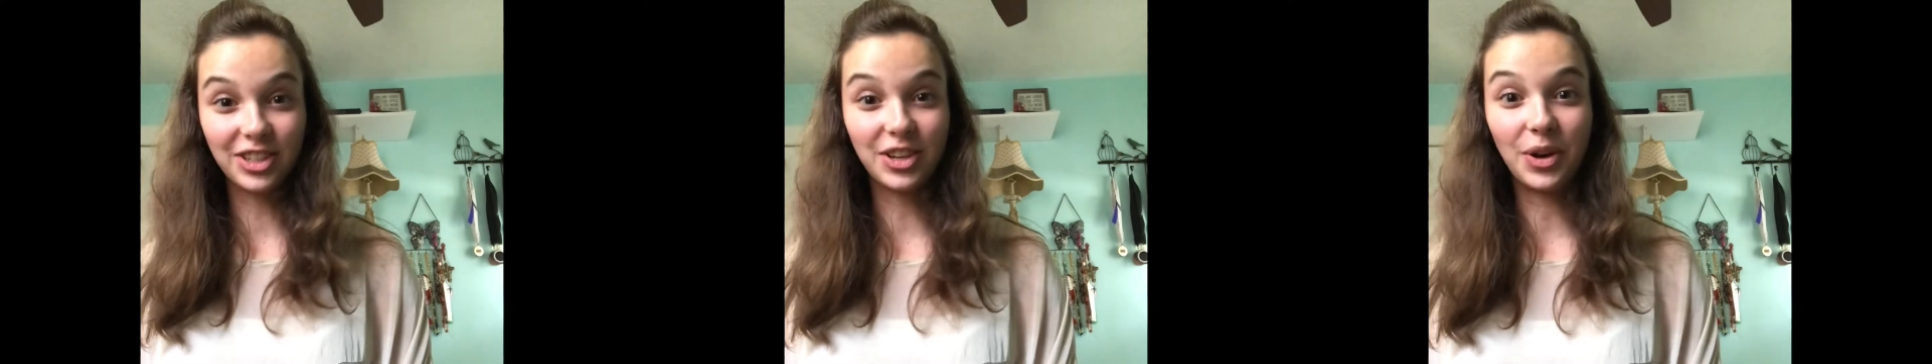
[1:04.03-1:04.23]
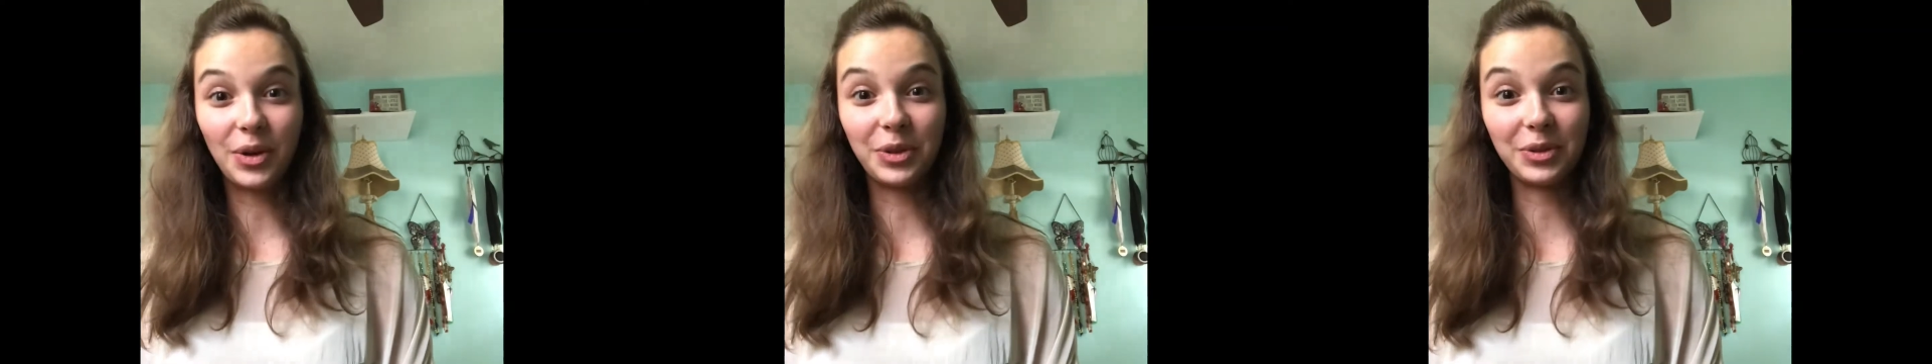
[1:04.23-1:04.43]

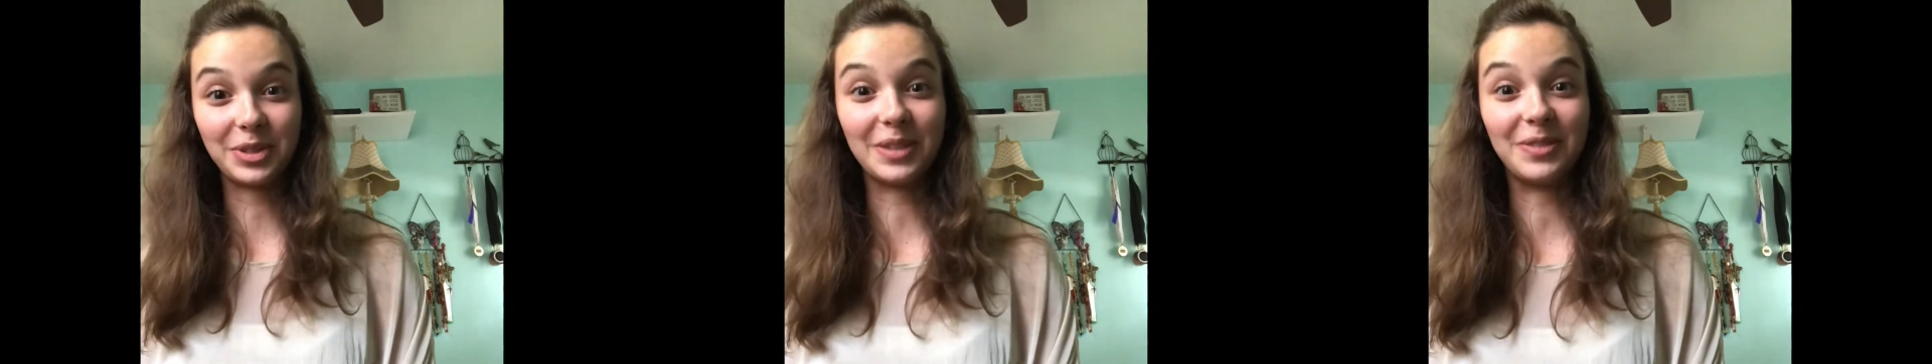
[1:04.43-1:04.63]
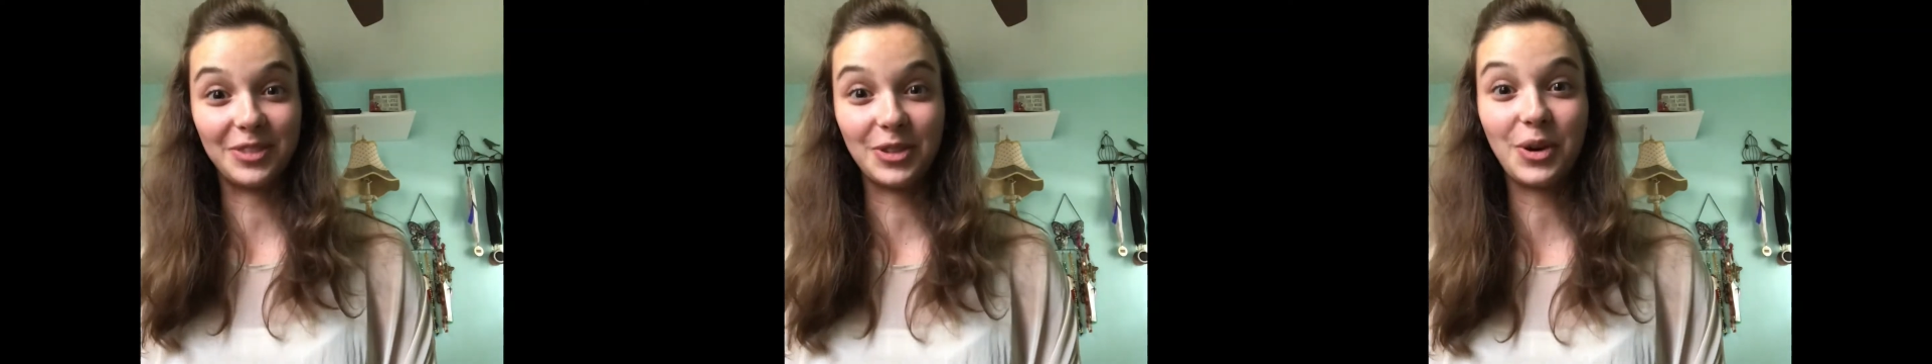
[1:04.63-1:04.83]
go through some
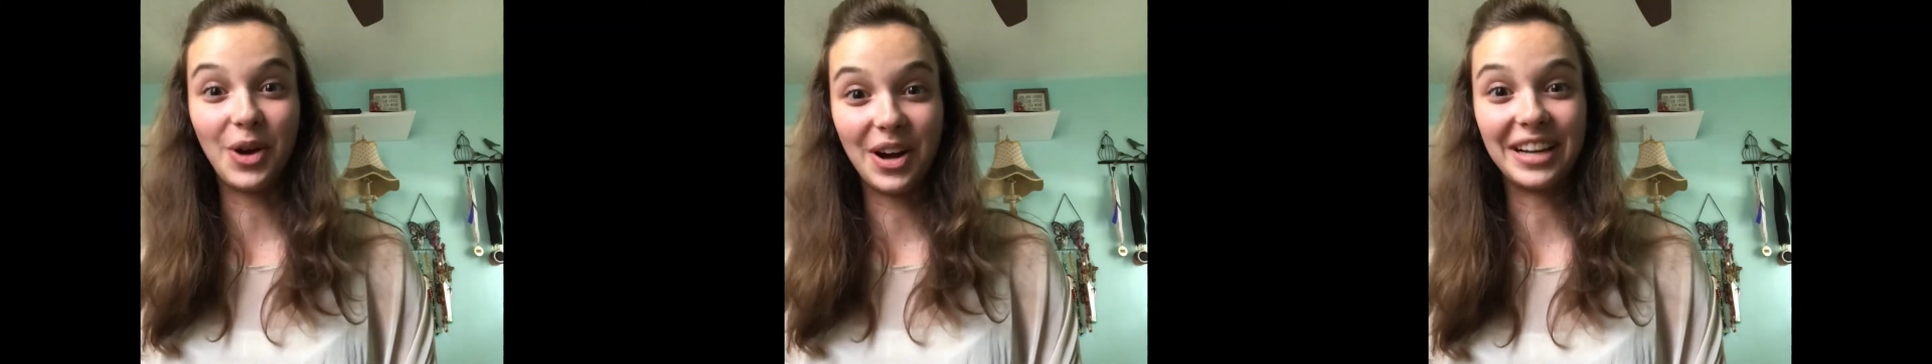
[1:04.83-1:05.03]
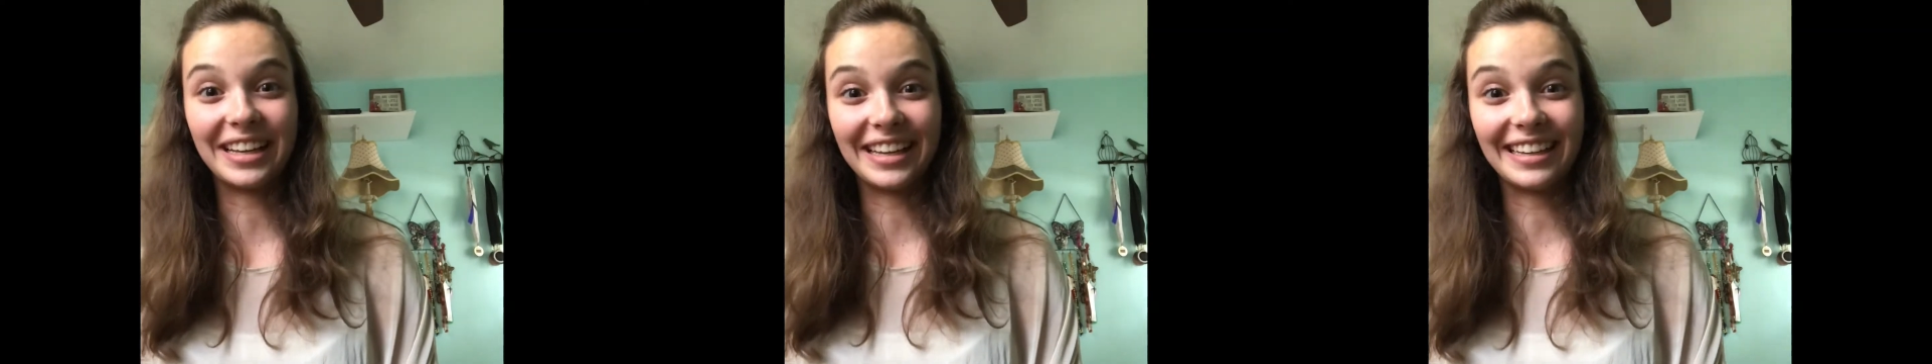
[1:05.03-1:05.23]

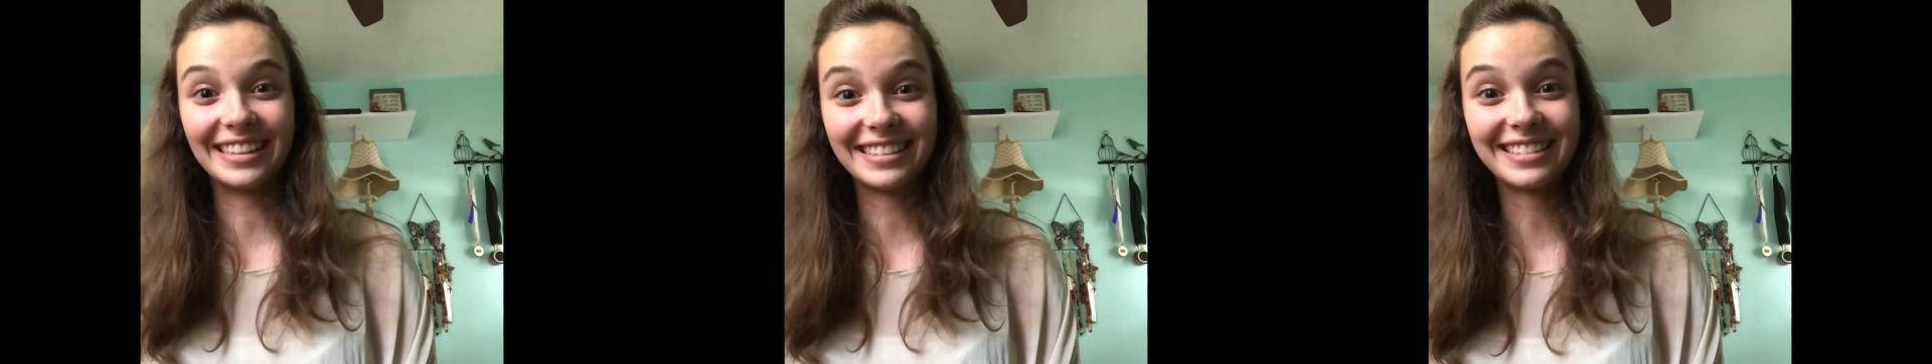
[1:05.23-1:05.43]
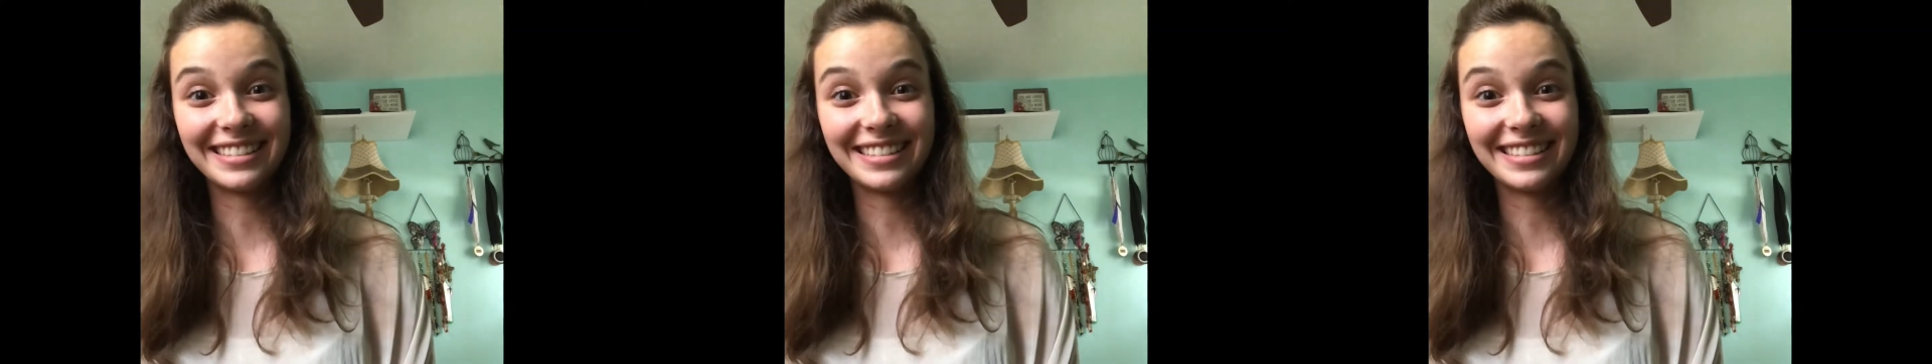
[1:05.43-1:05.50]
drawings.